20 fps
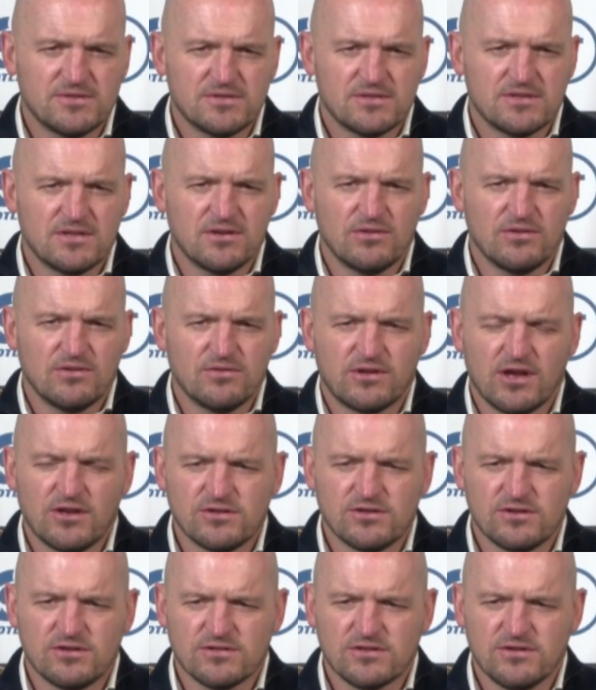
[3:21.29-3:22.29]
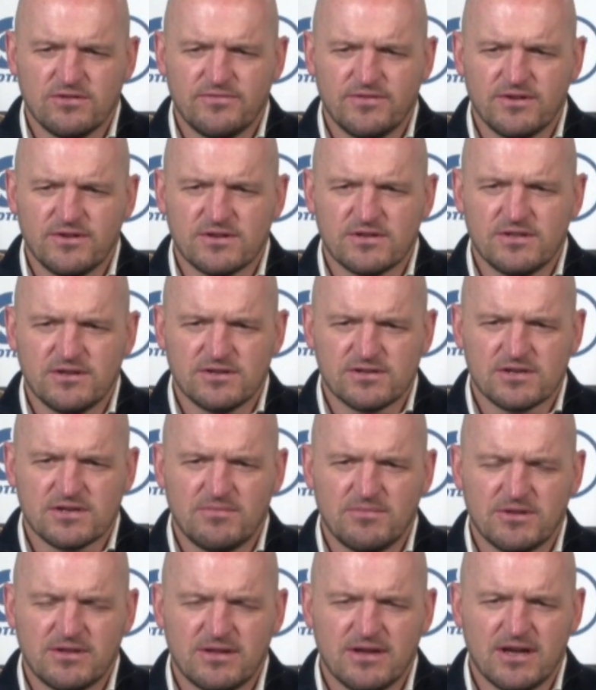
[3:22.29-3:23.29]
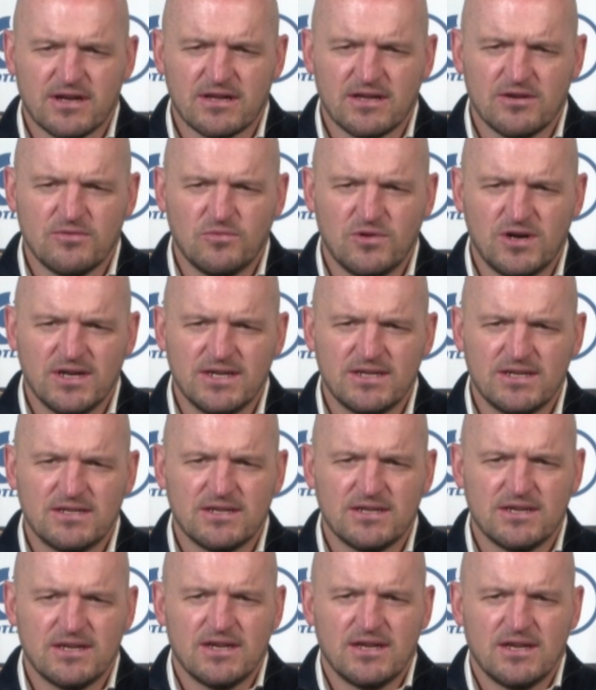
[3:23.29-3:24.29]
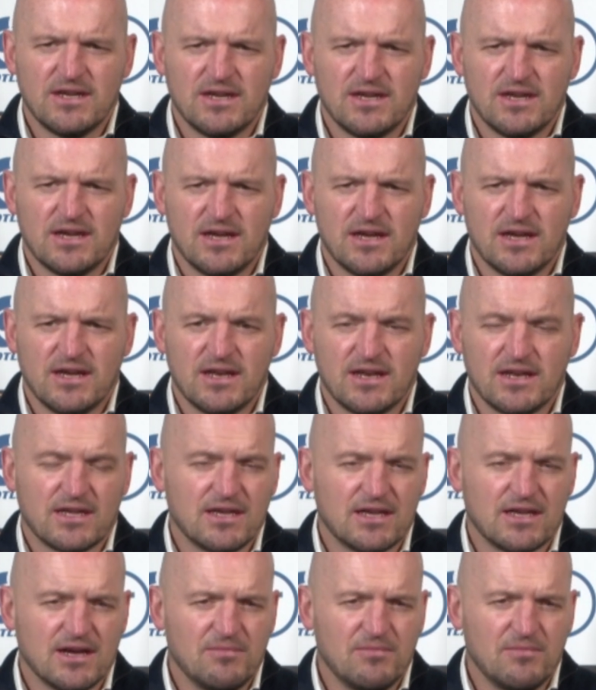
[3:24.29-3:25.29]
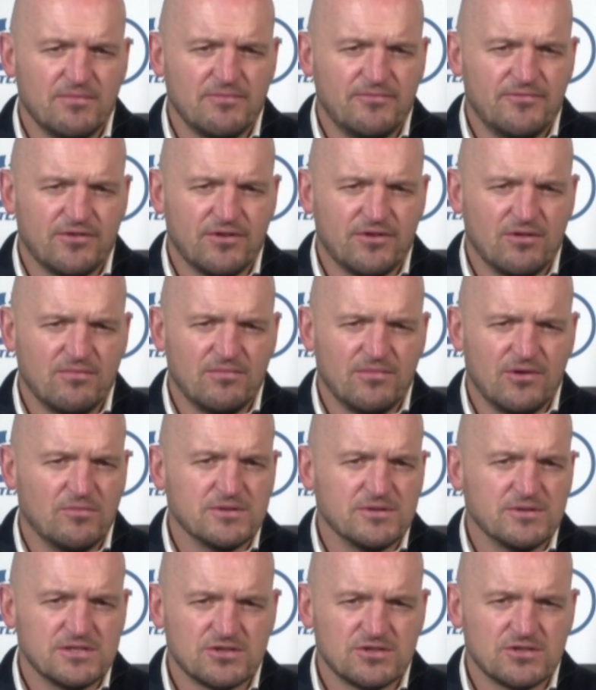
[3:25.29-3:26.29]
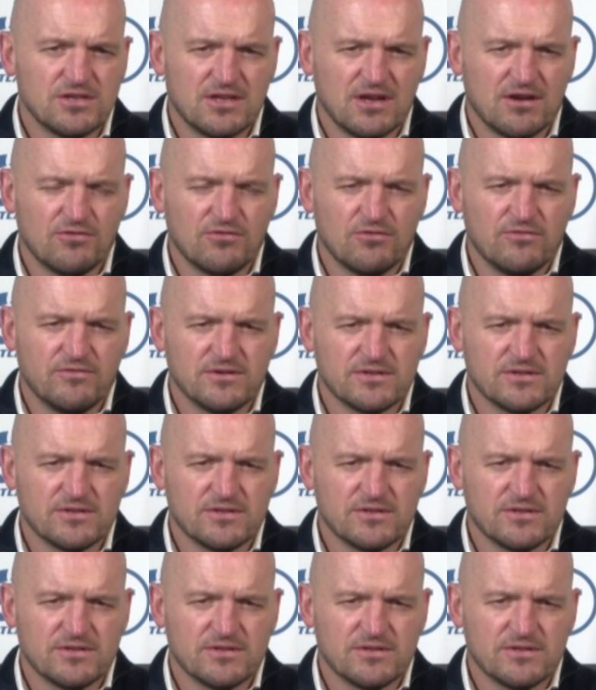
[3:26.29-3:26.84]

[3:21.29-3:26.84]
They look dangerous off their, their scrum attack out wide and it can come from opposition turnovers.